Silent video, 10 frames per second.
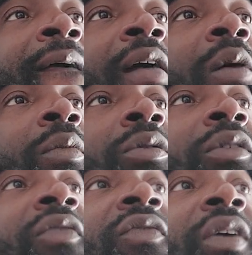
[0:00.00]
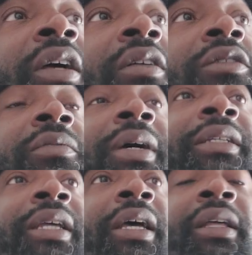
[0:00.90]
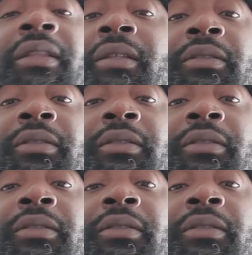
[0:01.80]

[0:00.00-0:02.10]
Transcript: I almost fell to my death.